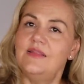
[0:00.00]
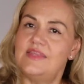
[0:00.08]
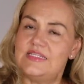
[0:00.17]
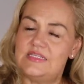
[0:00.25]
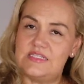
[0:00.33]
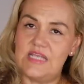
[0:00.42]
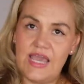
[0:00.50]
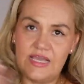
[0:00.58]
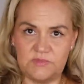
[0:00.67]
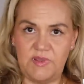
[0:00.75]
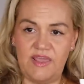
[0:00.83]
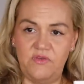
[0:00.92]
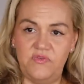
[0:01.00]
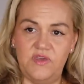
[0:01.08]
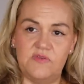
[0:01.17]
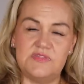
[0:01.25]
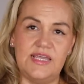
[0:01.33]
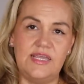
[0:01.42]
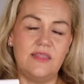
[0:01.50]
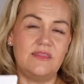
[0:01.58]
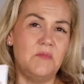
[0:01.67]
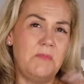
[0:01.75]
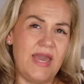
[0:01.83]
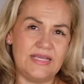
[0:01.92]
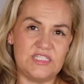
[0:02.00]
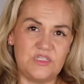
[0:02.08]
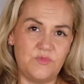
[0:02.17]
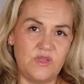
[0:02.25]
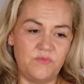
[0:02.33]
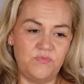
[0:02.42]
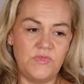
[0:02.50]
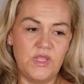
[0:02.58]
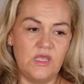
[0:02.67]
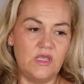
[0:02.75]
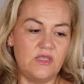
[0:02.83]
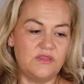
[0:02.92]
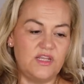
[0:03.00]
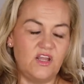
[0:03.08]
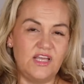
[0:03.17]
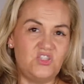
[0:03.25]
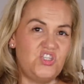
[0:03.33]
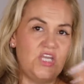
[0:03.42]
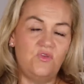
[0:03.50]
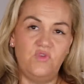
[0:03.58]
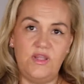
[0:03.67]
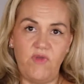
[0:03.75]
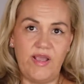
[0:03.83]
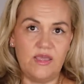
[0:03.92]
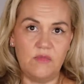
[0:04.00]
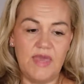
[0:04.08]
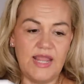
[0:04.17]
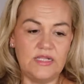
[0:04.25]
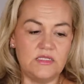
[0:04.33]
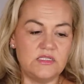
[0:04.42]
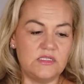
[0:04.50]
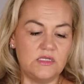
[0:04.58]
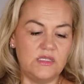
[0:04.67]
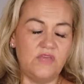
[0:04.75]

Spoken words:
this is SPF 50, the maximum that I generally recommend.